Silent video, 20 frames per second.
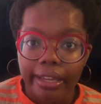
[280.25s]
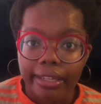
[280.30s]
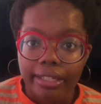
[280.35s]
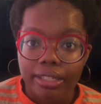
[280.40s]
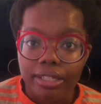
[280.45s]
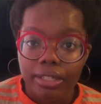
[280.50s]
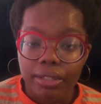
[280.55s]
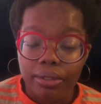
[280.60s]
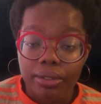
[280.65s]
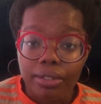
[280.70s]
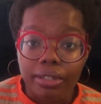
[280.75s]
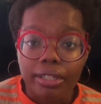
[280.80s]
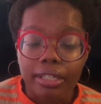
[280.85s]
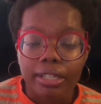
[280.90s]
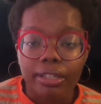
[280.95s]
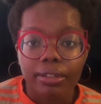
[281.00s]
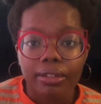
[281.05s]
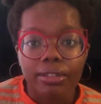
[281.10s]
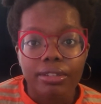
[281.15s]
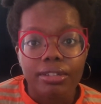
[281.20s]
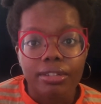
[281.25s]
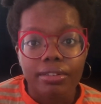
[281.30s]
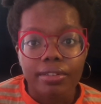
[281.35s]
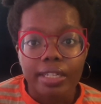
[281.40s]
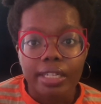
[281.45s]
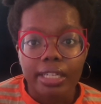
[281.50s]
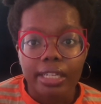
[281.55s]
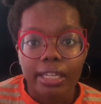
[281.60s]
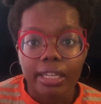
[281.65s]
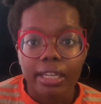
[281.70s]
children in Costa
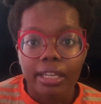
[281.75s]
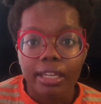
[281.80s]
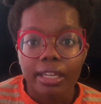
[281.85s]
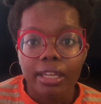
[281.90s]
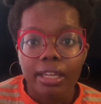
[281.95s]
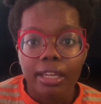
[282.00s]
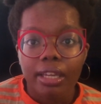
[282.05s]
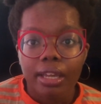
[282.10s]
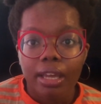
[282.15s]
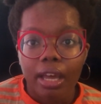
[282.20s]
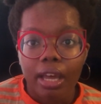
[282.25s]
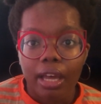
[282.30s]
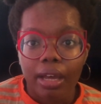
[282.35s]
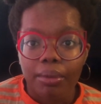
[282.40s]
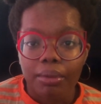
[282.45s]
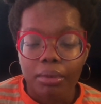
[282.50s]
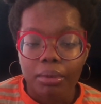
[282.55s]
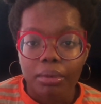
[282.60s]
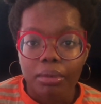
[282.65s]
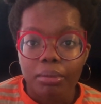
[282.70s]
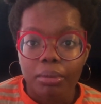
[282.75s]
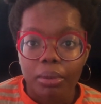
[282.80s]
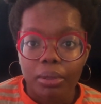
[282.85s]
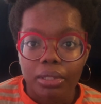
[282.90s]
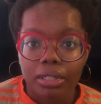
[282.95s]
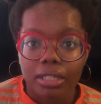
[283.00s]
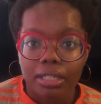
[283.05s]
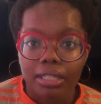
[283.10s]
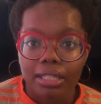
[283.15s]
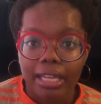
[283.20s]
Rica were
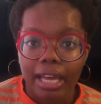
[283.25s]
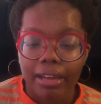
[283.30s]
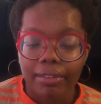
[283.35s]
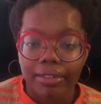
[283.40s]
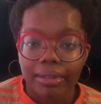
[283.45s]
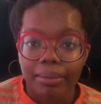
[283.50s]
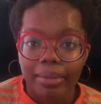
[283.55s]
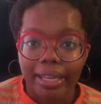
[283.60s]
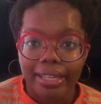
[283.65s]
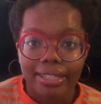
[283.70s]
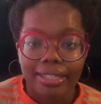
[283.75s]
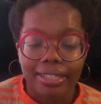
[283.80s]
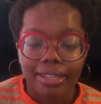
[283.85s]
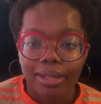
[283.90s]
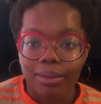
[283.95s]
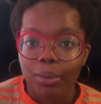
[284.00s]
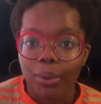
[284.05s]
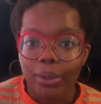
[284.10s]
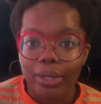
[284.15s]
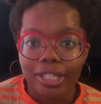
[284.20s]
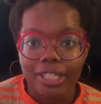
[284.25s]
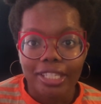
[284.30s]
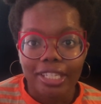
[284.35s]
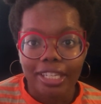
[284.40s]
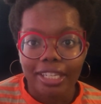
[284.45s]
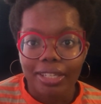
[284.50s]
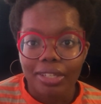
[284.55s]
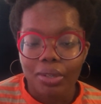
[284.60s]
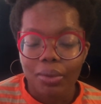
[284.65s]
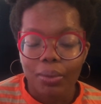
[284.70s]
reported as having pesticide
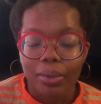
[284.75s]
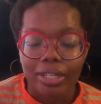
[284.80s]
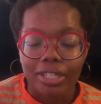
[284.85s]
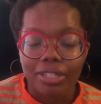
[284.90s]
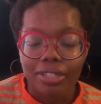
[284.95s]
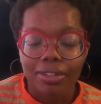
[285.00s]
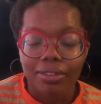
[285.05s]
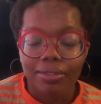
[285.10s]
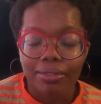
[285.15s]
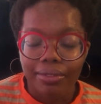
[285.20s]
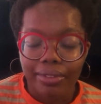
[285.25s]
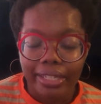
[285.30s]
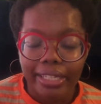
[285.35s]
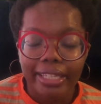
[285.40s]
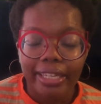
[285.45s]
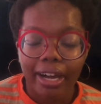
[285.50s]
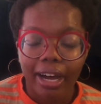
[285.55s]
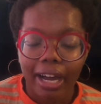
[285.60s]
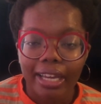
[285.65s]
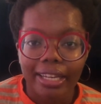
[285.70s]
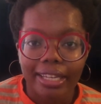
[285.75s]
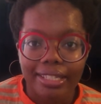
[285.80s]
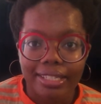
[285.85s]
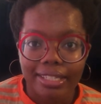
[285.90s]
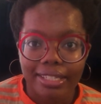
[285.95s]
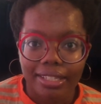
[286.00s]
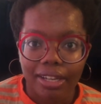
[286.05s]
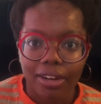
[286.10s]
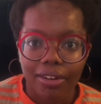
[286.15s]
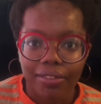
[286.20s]
poisoning, which really highlights the
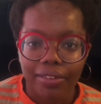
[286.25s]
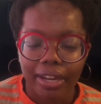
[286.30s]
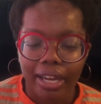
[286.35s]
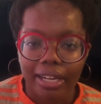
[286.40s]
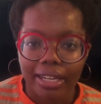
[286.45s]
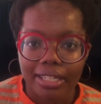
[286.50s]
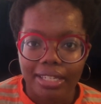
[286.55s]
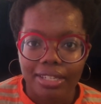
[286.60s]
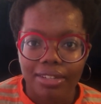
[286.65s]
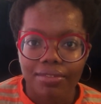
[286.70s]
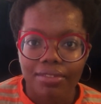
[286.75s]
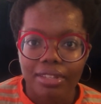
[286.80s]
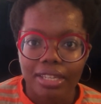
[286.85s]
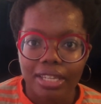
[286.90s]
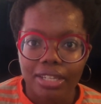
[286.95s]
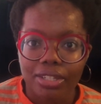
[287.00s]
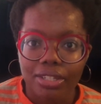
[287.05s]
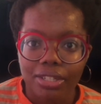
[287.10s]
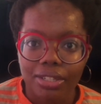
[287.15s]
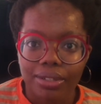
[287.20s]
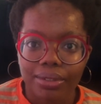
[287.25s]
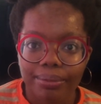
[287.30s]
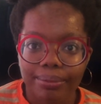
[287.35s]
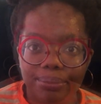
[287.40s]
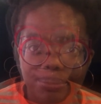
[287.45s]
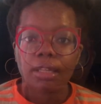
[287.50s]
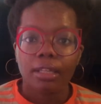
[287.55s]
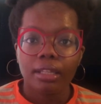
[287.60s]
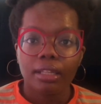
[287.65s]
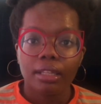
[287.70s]
stark reality of the issue.
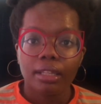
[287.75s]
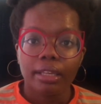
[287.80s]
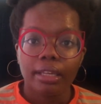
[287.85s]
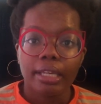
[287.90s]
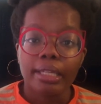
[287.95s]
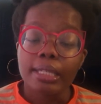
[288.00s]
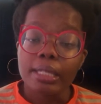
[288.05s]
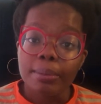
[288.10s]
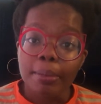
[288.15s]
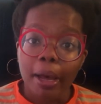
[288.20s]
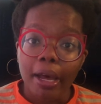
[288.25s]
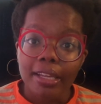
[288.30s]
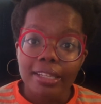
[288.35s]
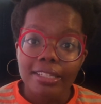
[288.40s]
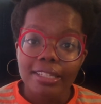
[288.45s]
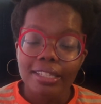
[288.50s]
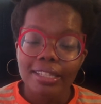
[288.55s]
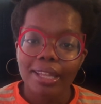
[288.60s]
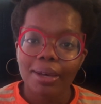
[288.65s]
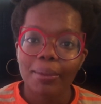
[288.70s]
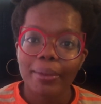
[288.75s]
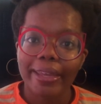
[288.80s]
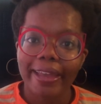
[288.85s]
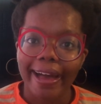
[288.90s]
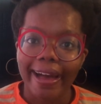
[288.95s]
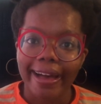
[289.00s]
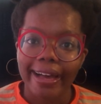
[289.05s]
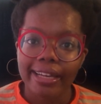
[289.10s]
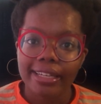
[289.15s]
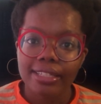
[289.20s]
It is pertinent that we
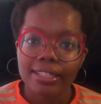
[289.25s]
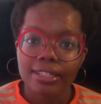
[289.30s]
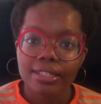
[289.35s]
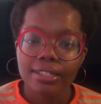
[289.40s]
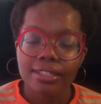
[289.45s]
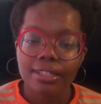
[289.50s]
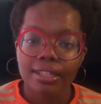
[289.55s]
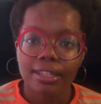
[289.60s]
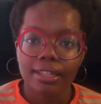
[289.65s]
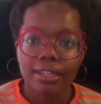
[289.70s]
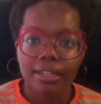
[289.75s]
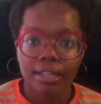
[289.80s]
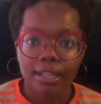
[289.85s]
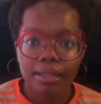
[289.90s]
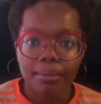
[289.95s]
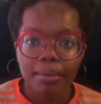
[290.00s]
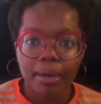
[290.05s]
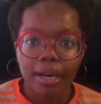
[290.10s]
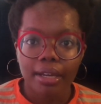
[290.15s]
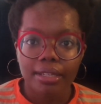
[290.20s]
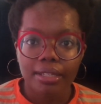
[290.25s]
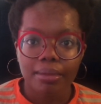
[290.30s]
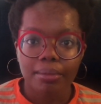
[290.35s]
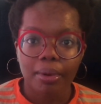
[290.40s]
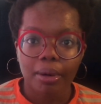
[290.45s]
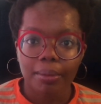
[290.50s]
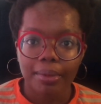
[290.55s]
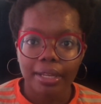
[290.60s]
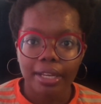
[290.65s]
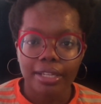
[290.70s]
act so that another part of the
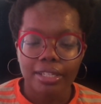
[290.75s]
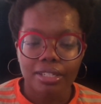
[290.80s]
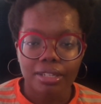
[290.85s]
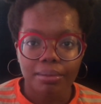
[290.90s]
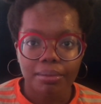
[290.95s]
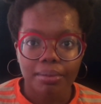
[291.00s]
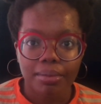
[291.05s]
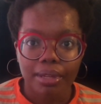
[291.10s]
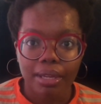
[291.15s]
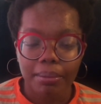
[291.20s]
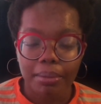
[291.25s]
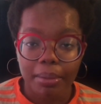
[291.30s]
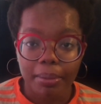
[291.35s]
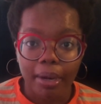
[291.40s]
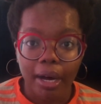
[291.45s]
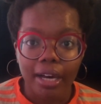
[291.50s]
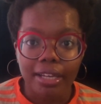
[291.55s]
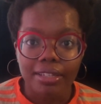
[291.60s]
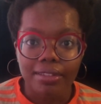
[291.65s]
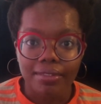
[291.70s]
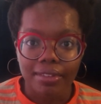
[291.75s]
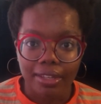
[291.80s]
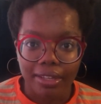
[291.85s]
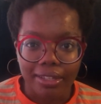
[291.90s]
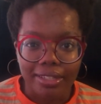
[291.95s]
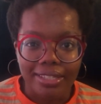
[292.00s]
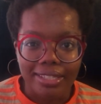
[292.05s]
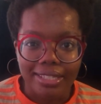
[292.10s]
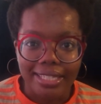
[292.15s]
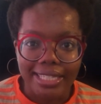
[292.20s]
population can be part of the
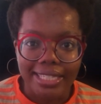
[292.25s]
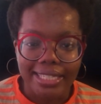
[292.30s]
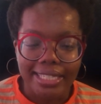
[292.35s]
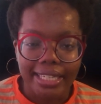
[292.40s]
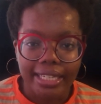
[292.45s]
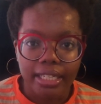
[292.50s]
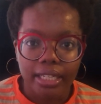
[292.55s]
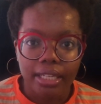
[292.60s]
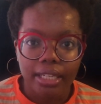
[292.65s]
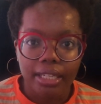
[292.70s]
good statistic,